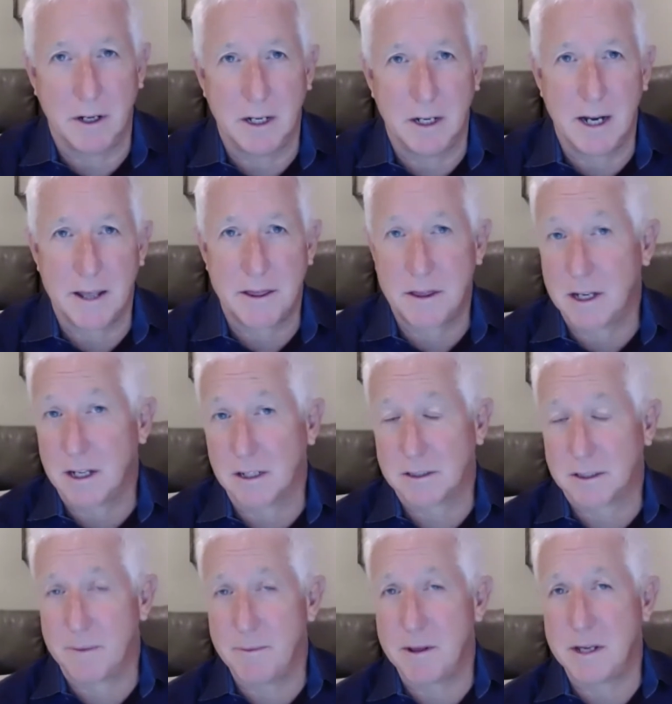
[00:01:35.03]
And I think
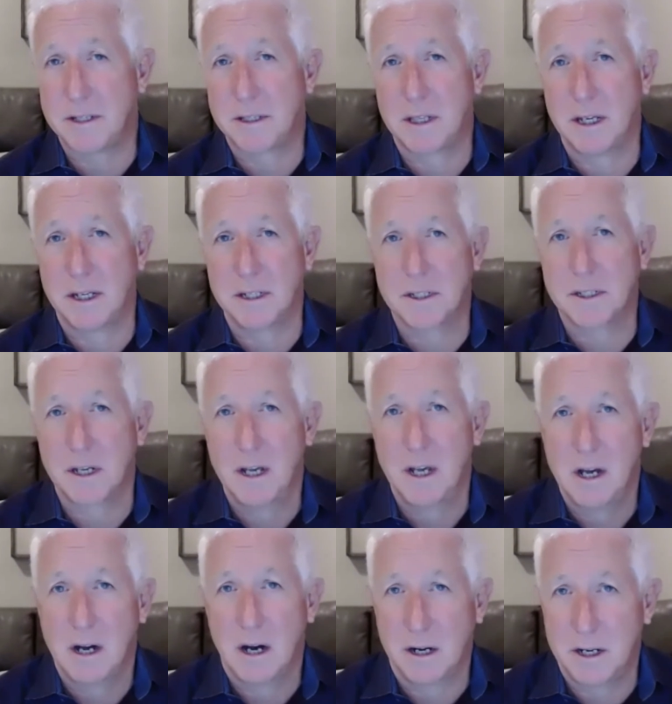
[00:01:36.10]
some of these things
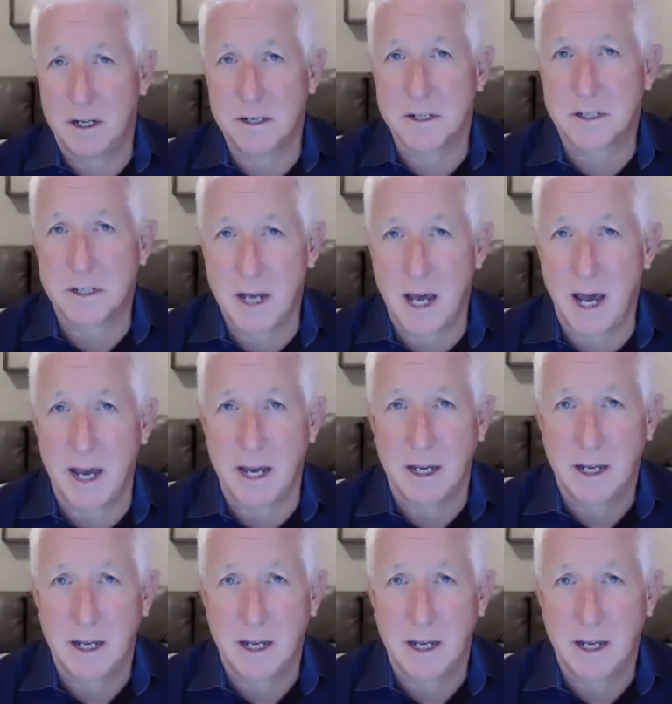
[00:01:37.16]
are here to stay.